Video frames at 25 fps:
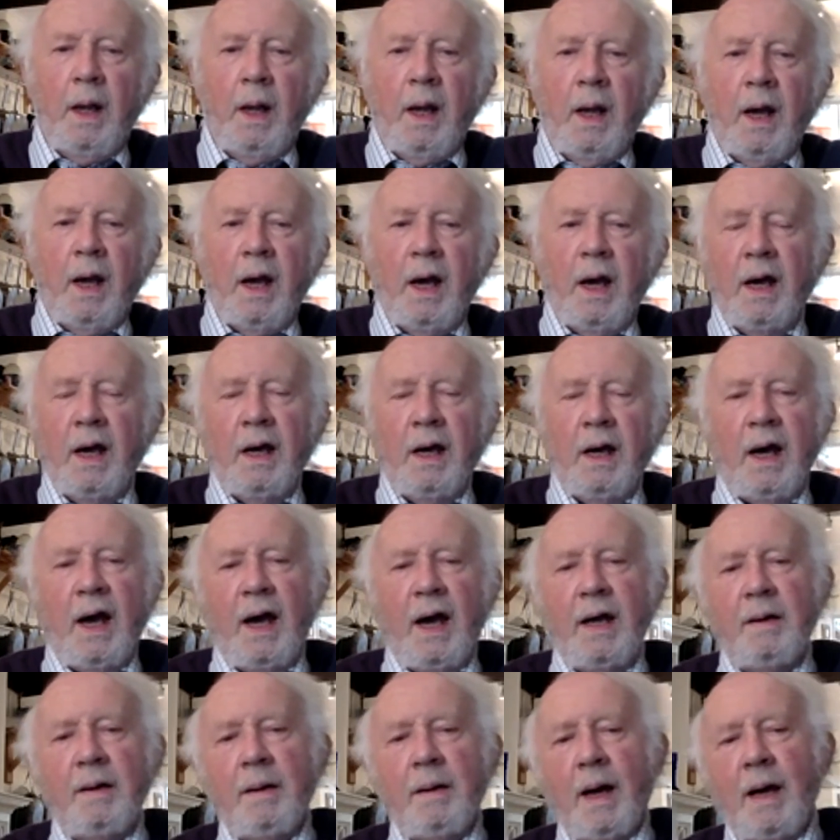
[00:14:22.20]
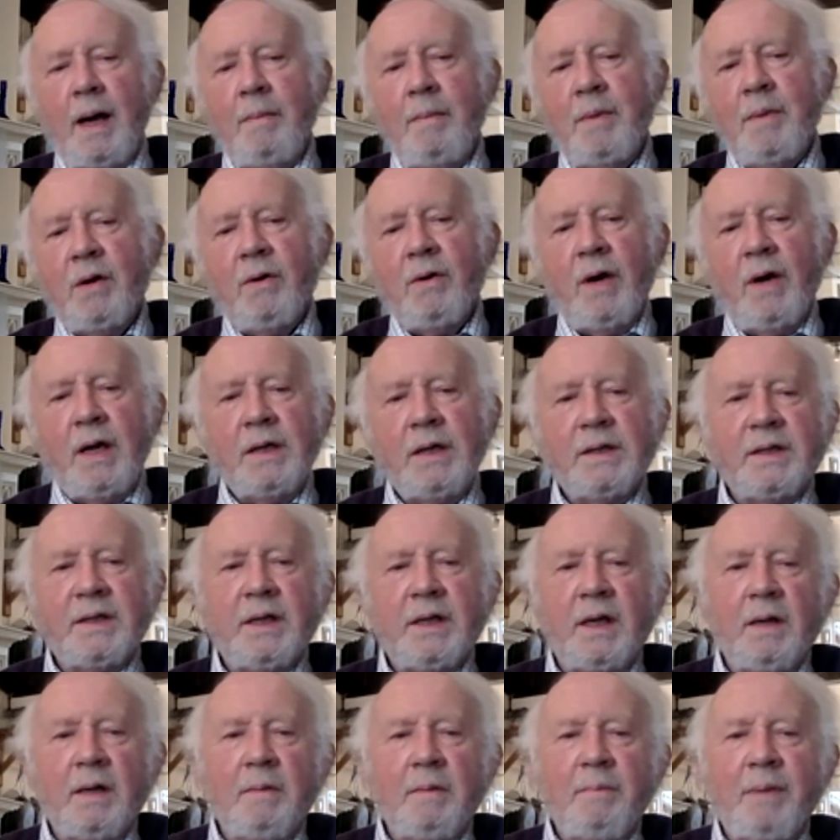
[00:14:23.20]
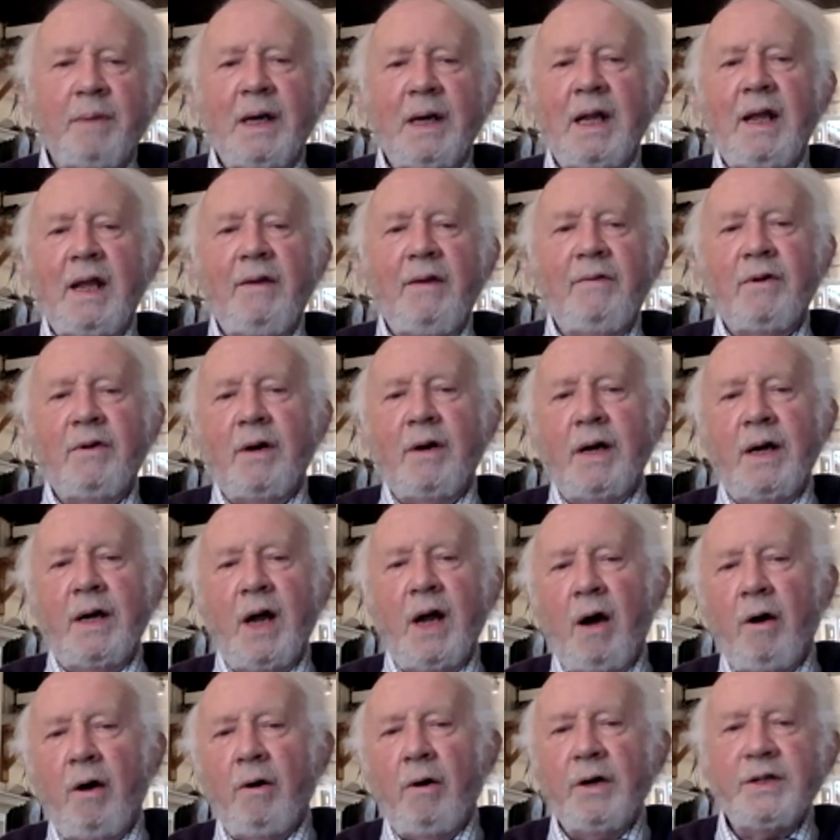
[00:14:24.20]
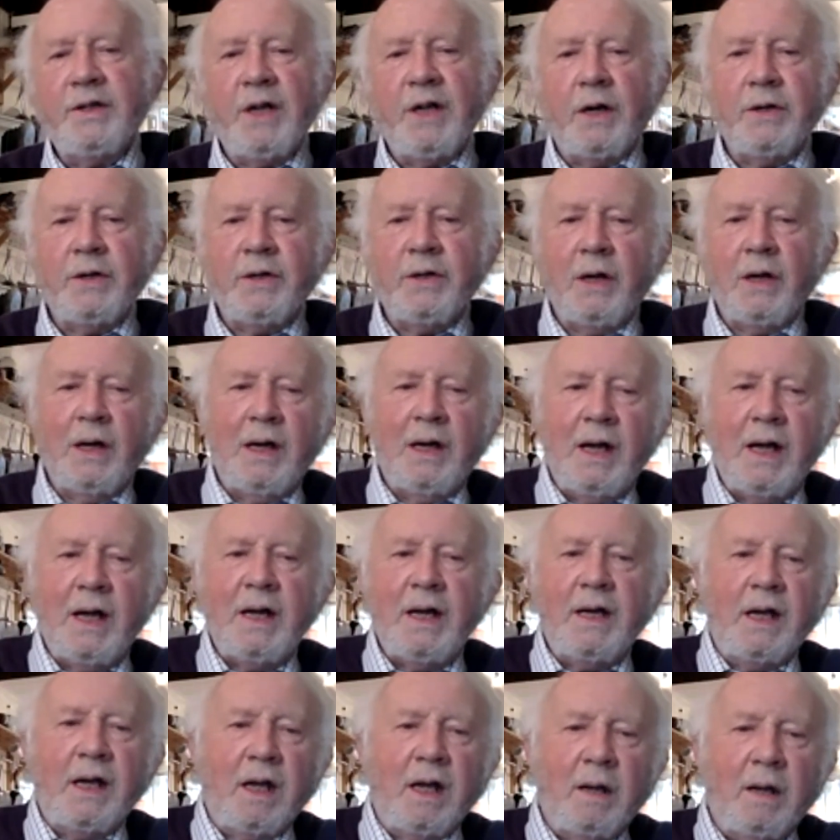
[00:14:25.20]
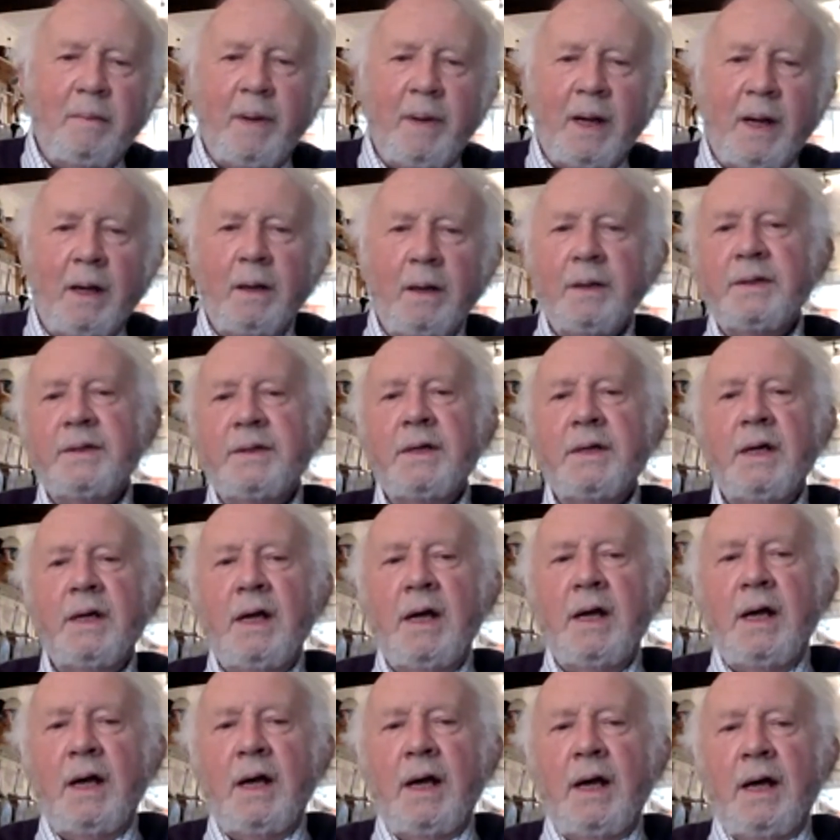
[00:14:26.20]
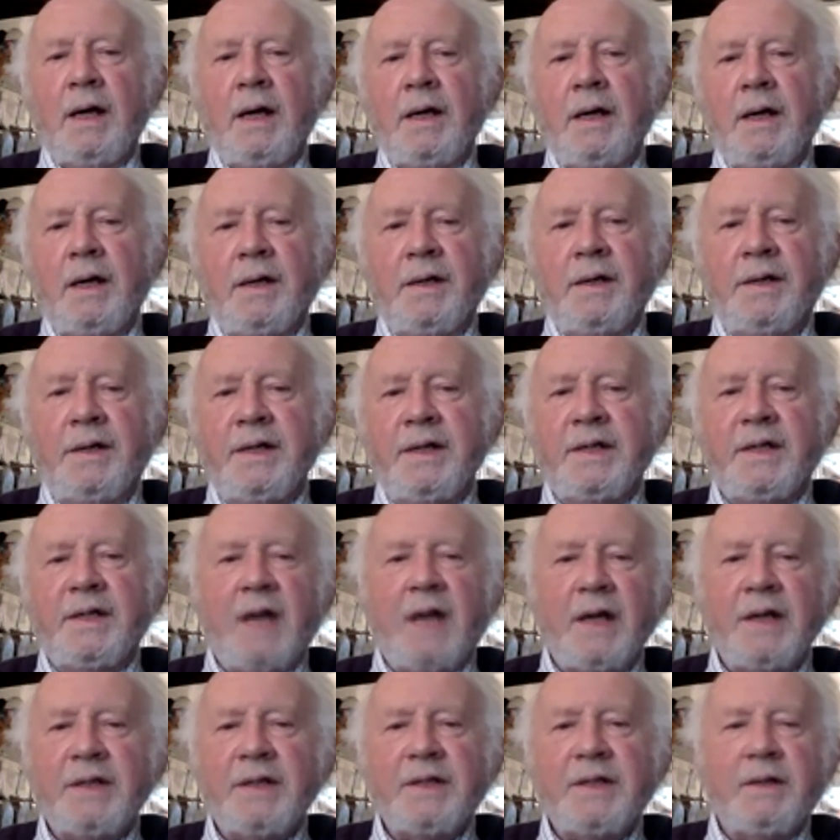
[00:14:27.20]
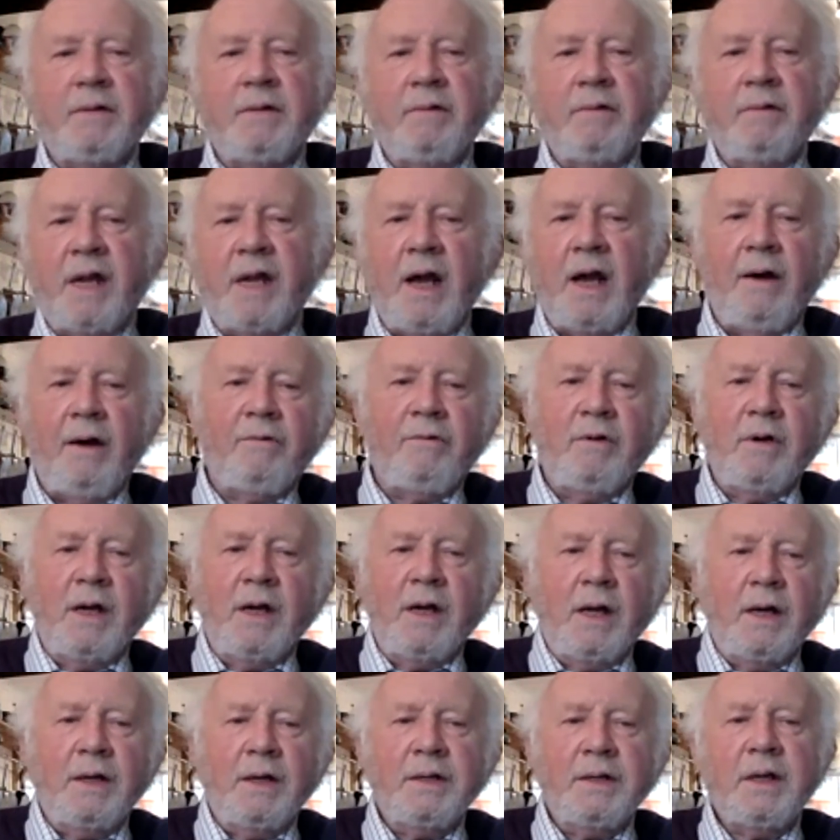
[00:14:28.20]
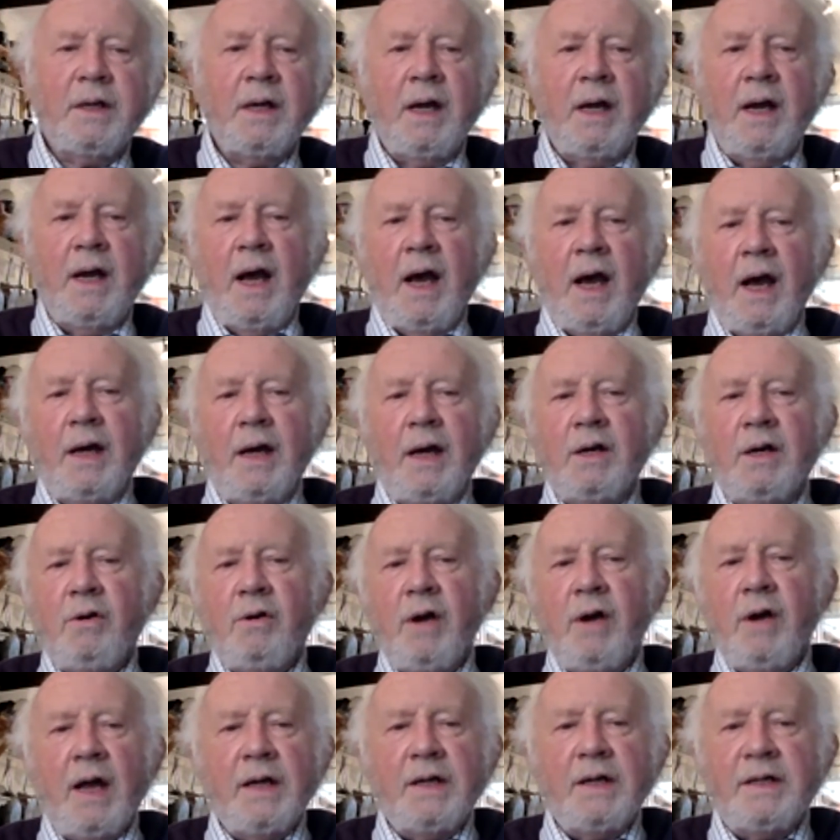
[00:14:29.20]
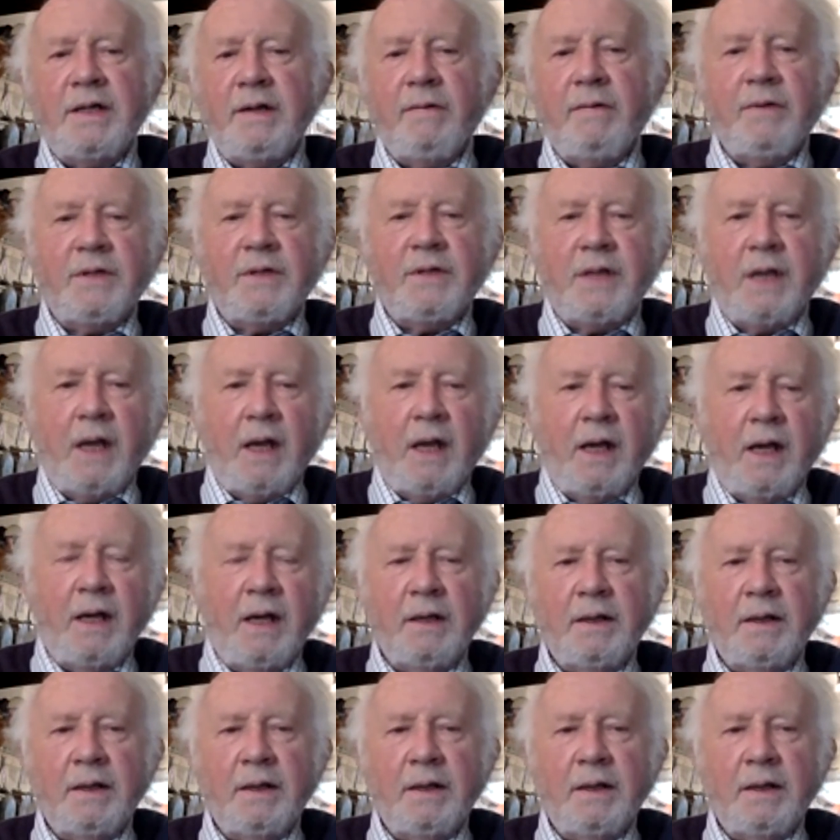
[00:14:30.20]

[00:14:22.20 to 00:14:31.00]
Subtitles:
I'm a great believer in horizontal learning about disaster recovery and creativity.